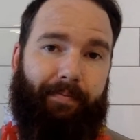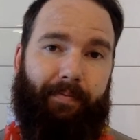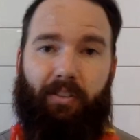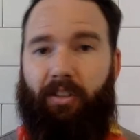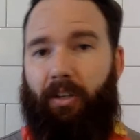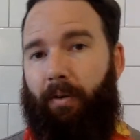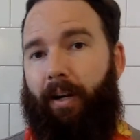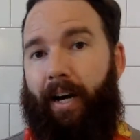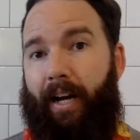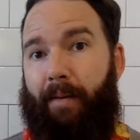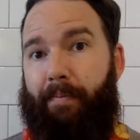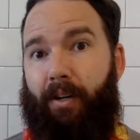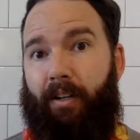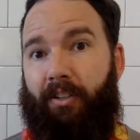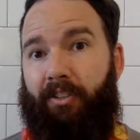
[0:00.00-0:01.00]
So I
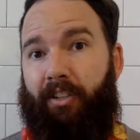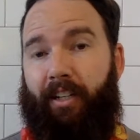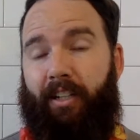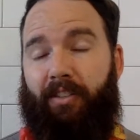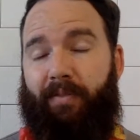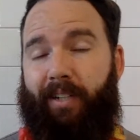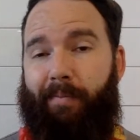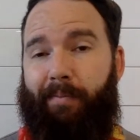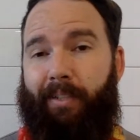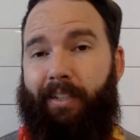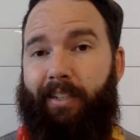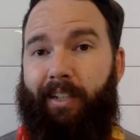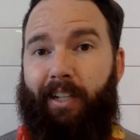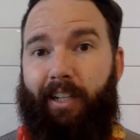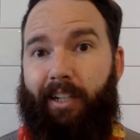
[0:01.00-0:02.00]
apologize for not
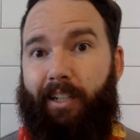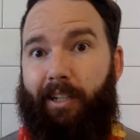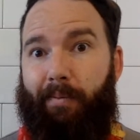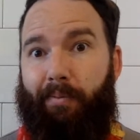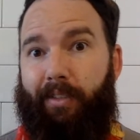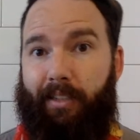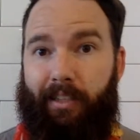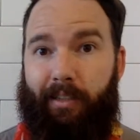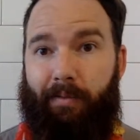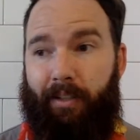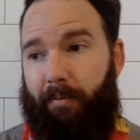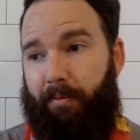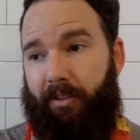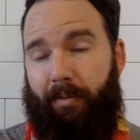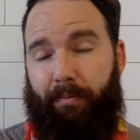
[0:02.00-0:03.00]
being completely
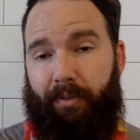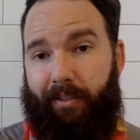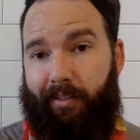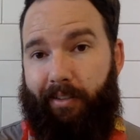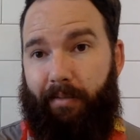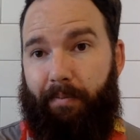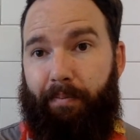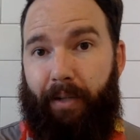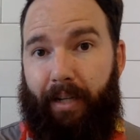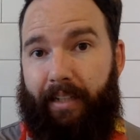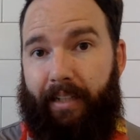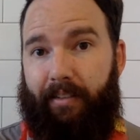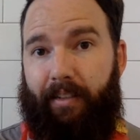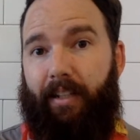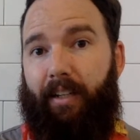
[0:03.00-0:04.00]
100% present.
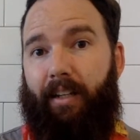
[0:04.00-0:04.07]
But,